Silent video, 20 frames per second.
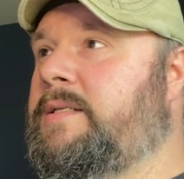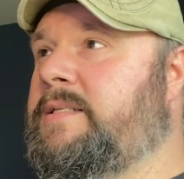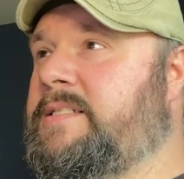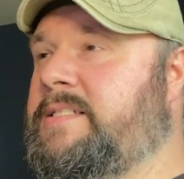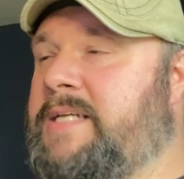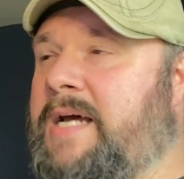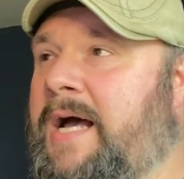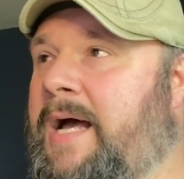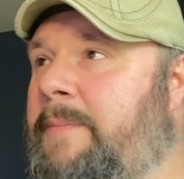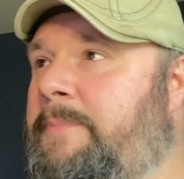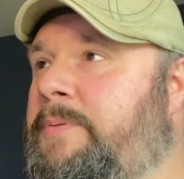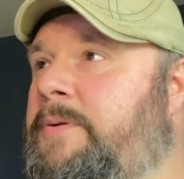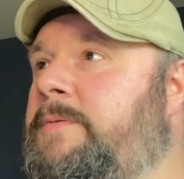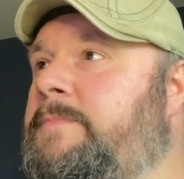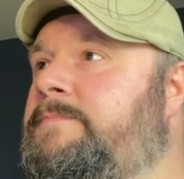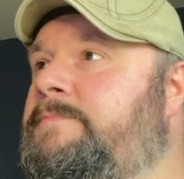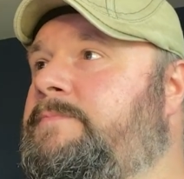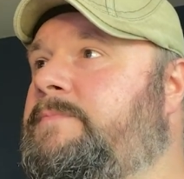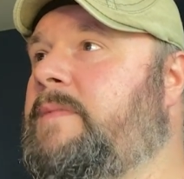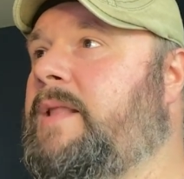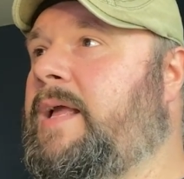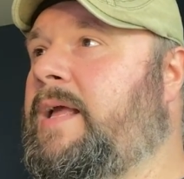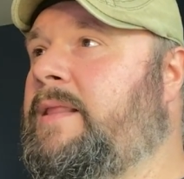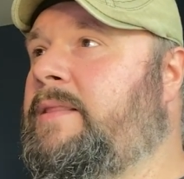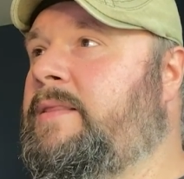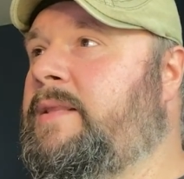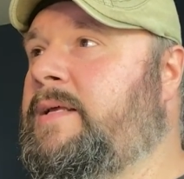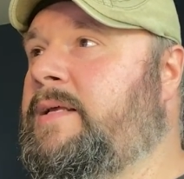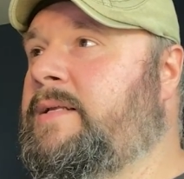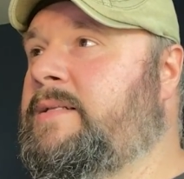Dop,
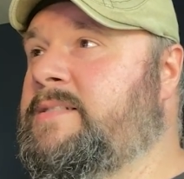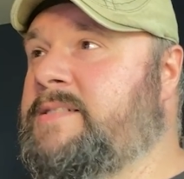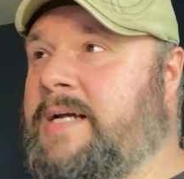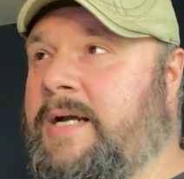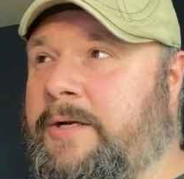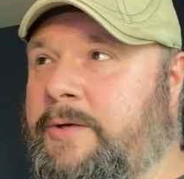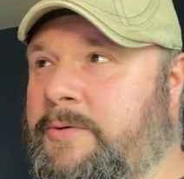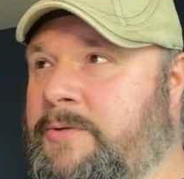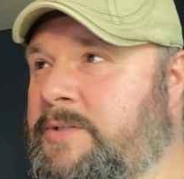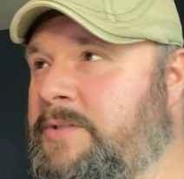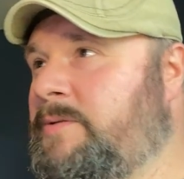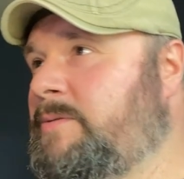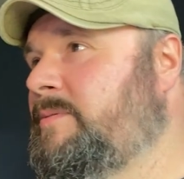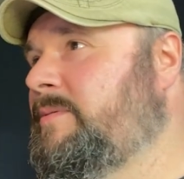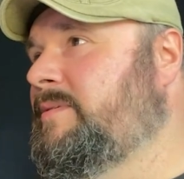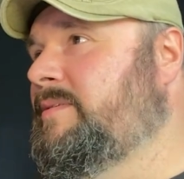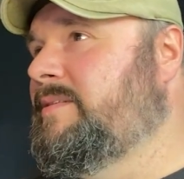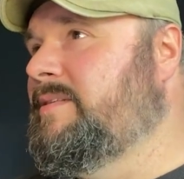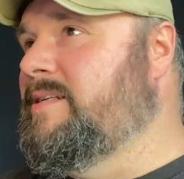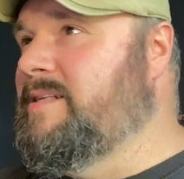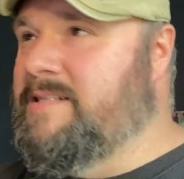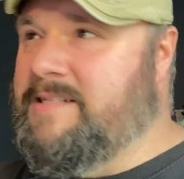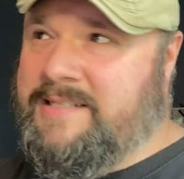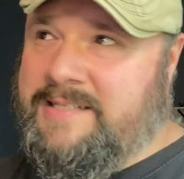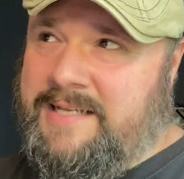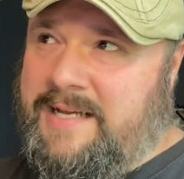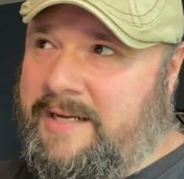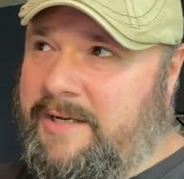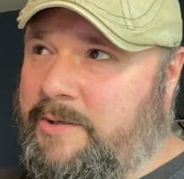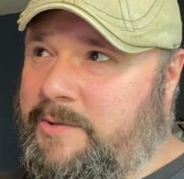and then Zaku 2,
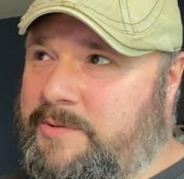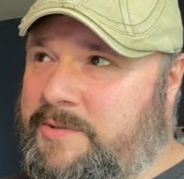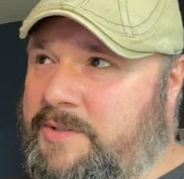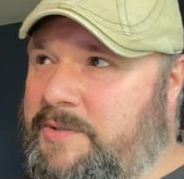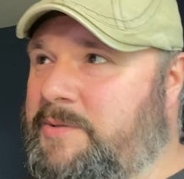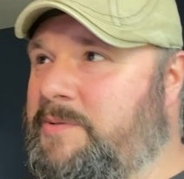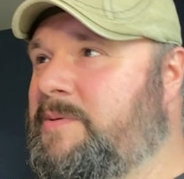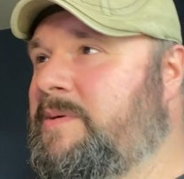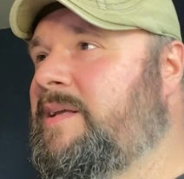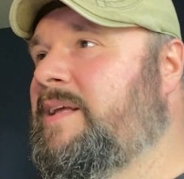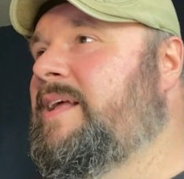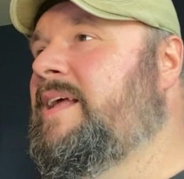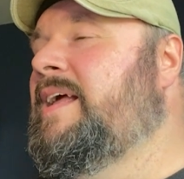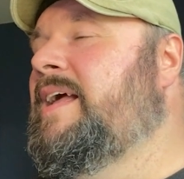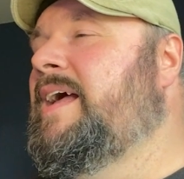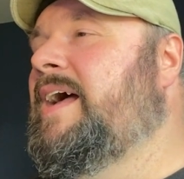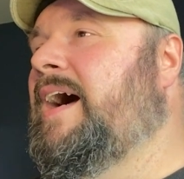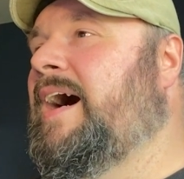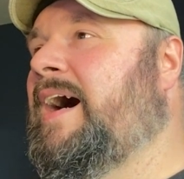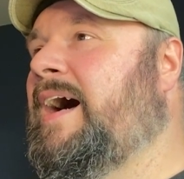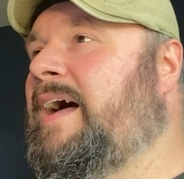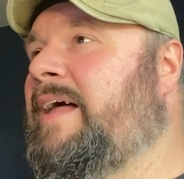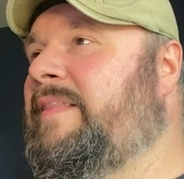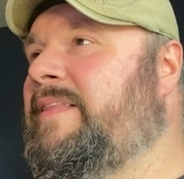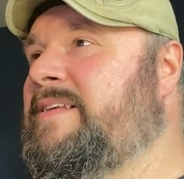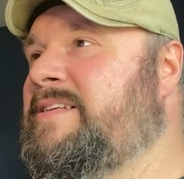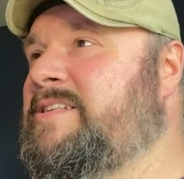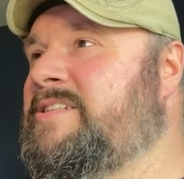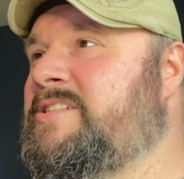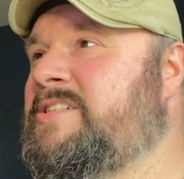Zaku 2.
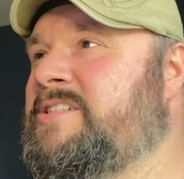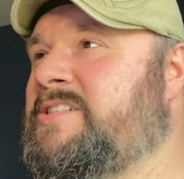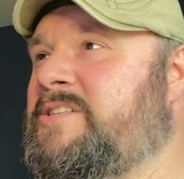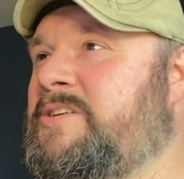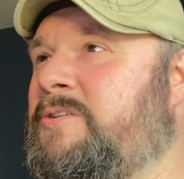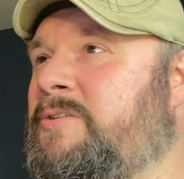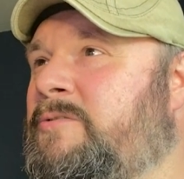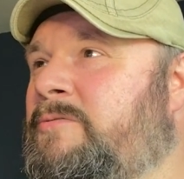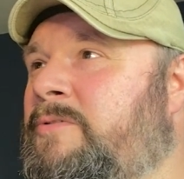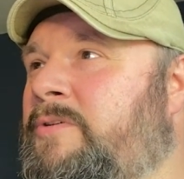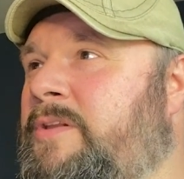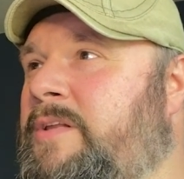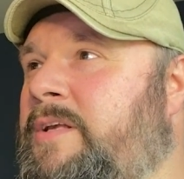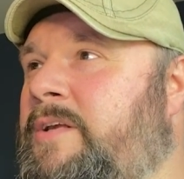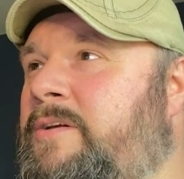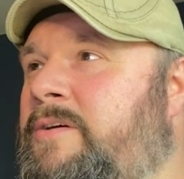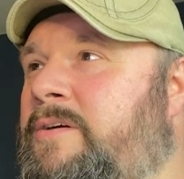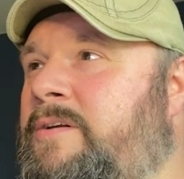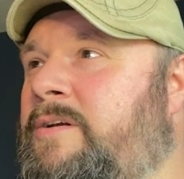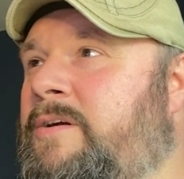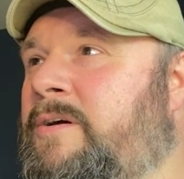This is just your really good